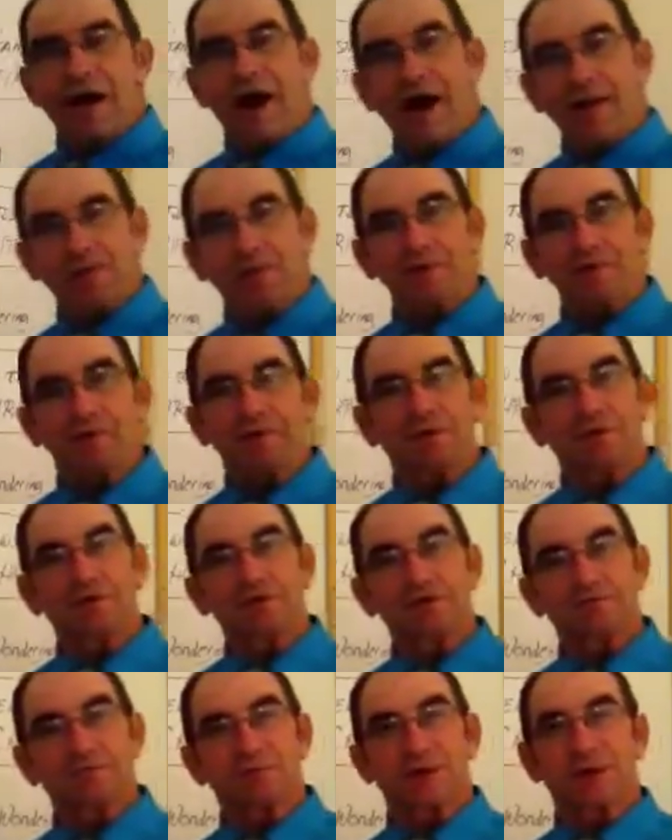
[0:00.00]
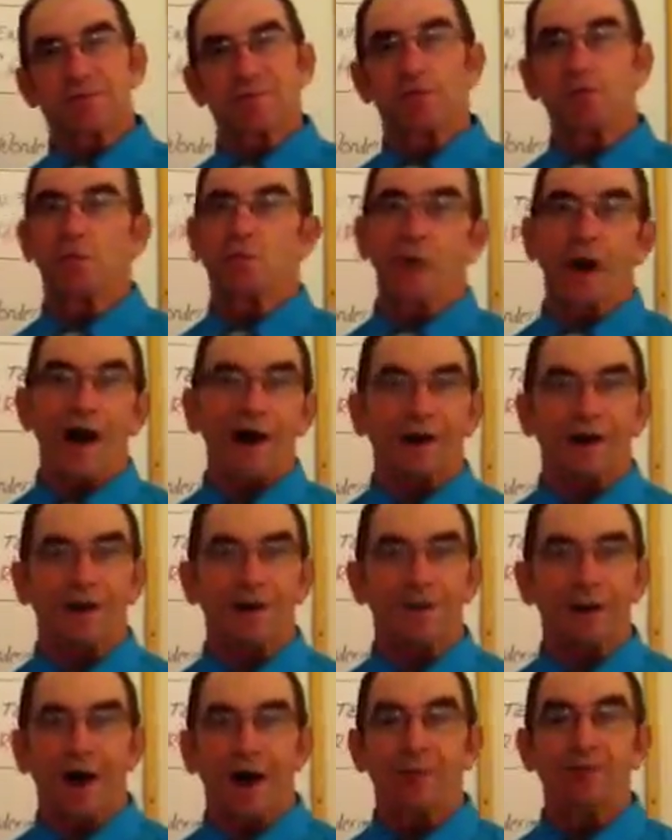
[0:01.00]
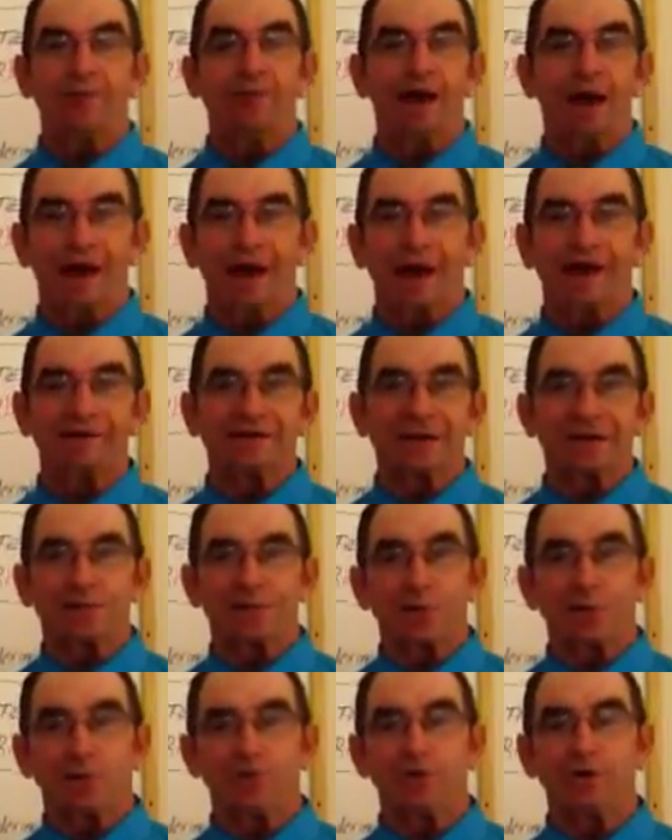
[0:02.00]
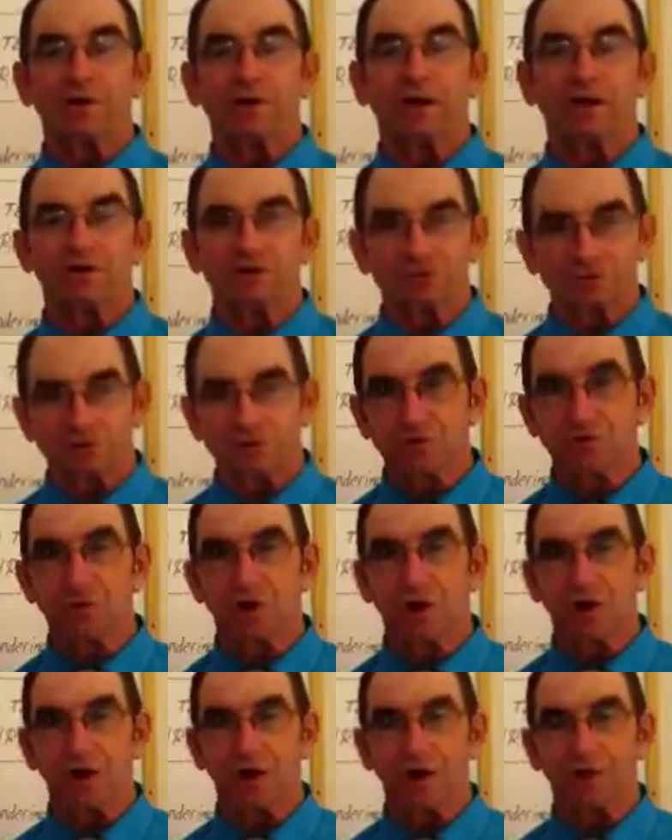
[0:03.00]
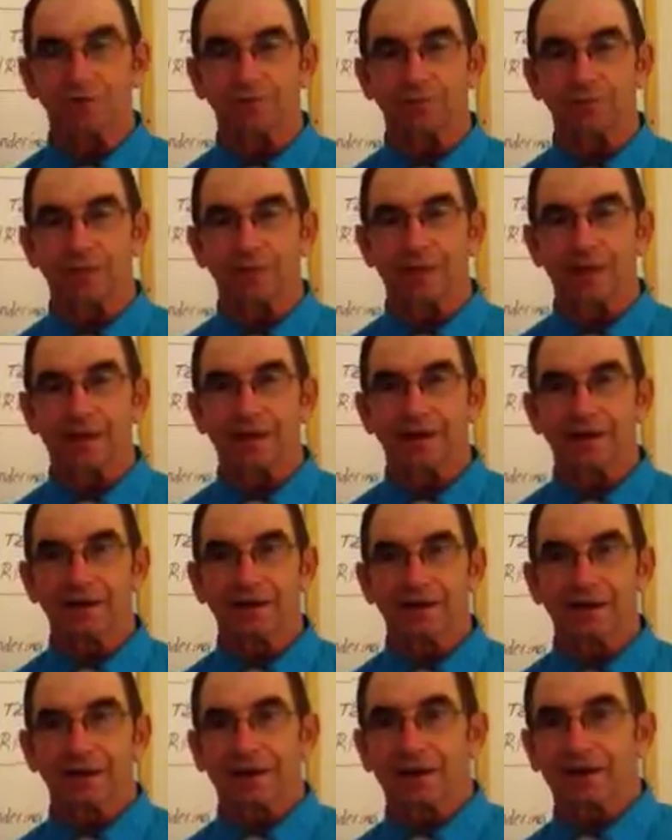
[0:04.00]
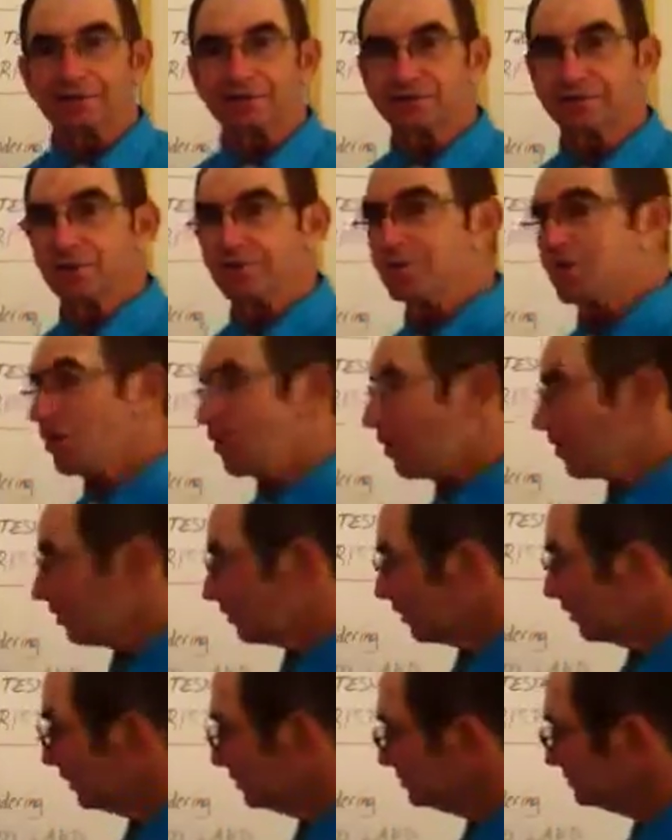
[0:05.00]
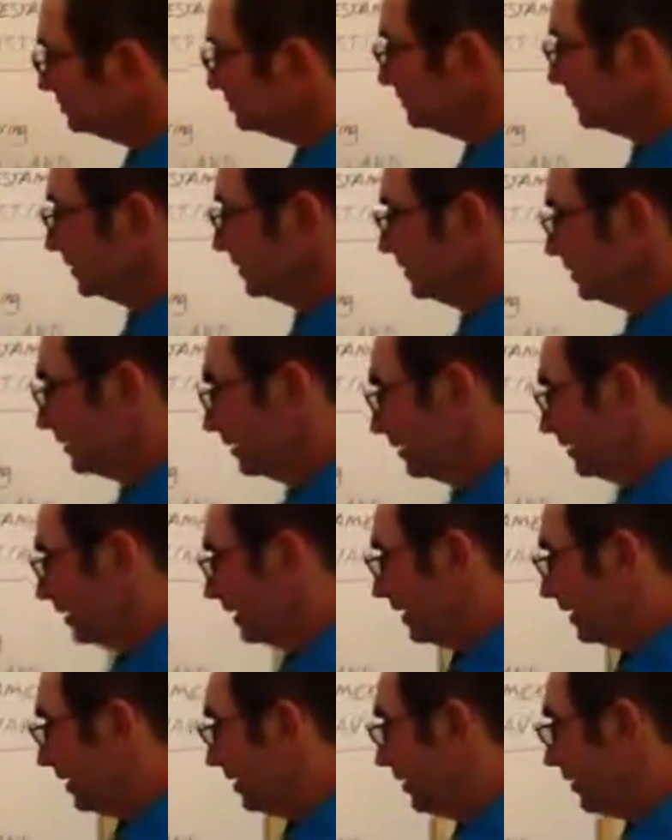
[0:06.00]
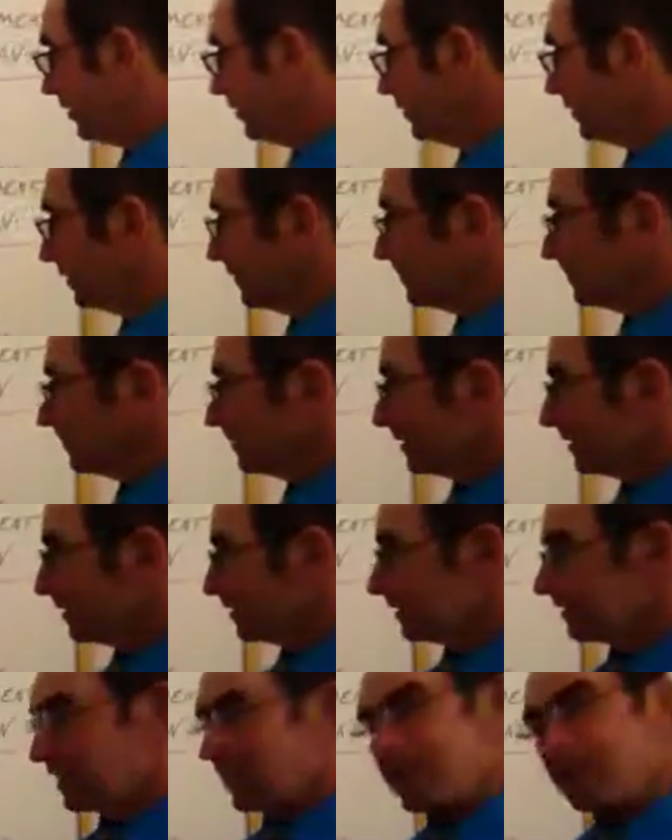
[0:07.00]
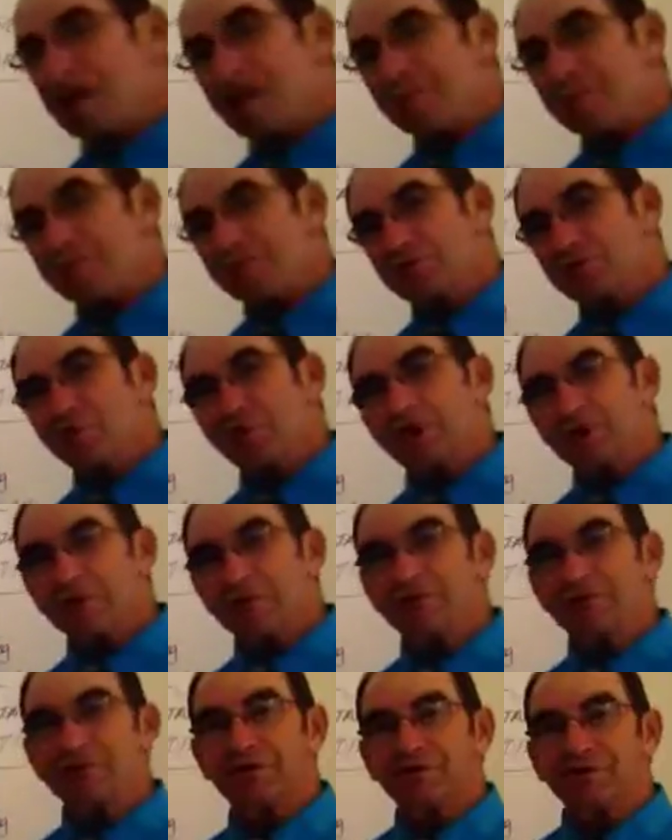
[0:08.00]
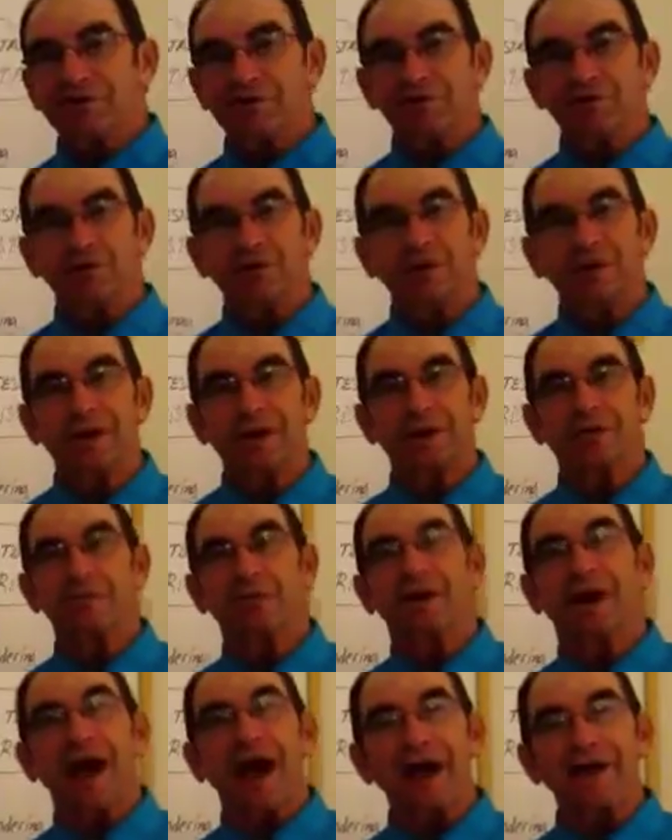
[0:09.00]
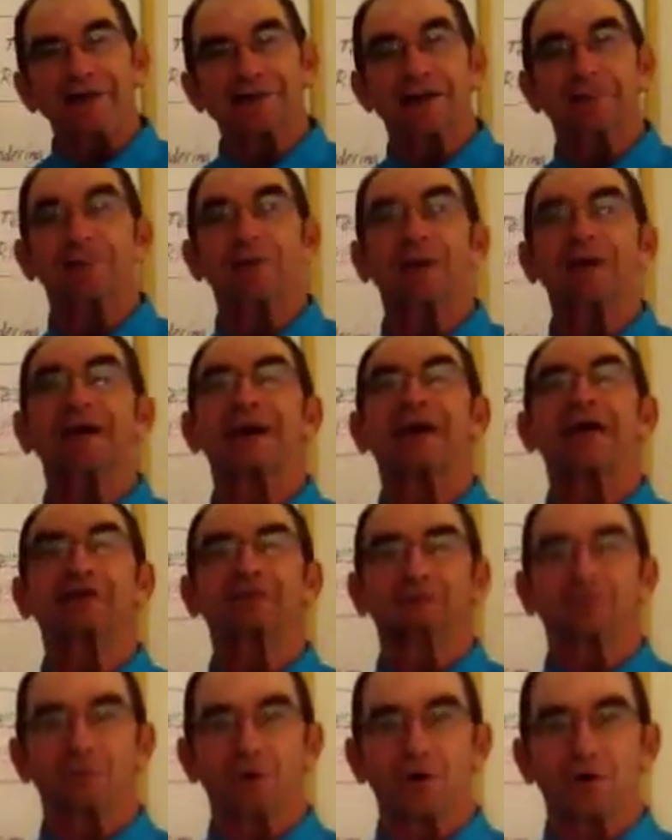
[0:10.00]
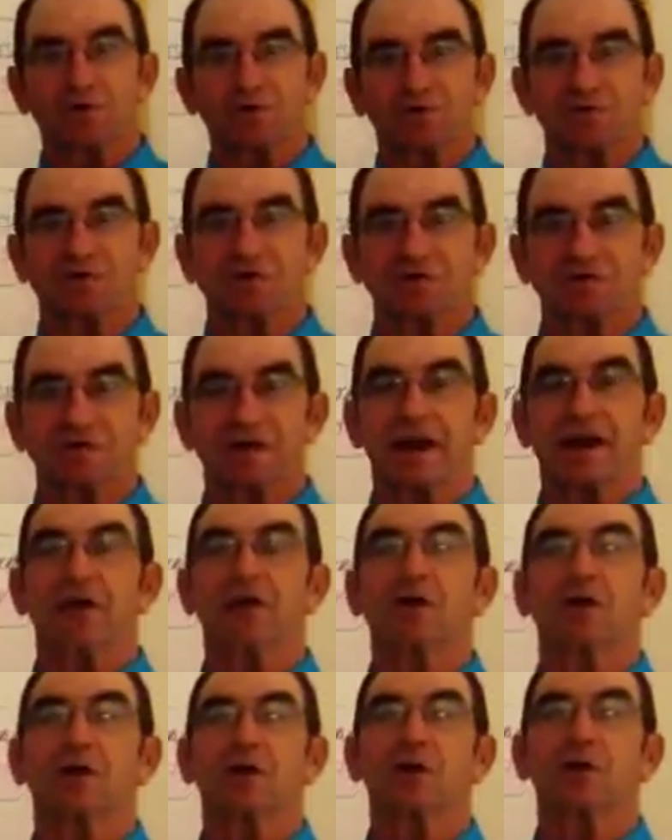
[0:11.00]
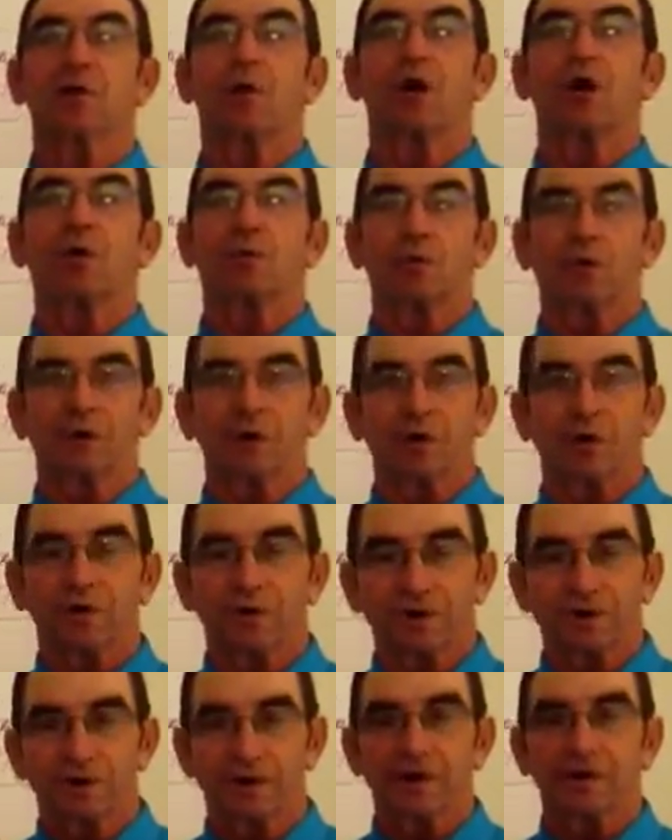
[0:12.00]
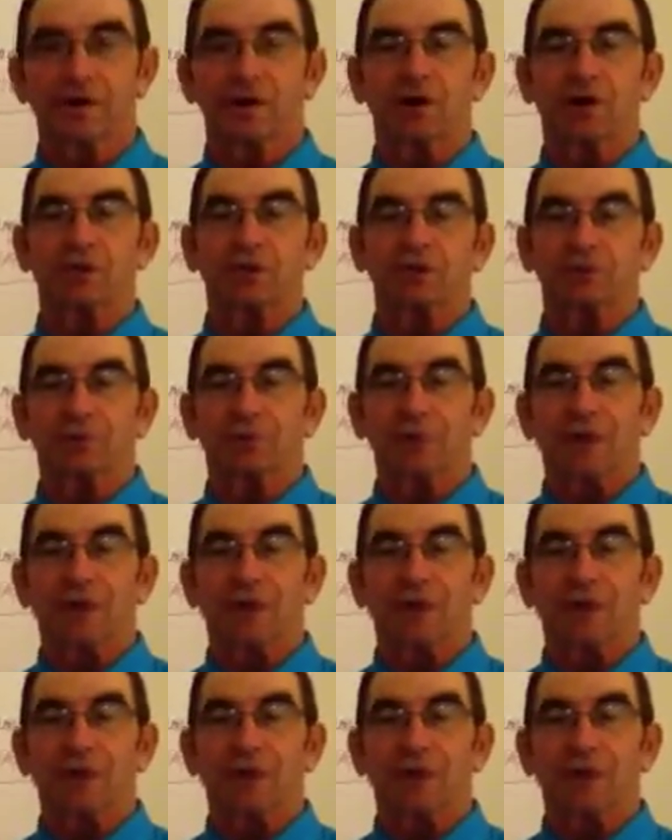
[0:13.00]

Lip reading: I'm a leader of these people. Why come I'm not as important as you are? And so Korah, here, him and 250 other men rise up against Moses and say, you know what, we're going to take over.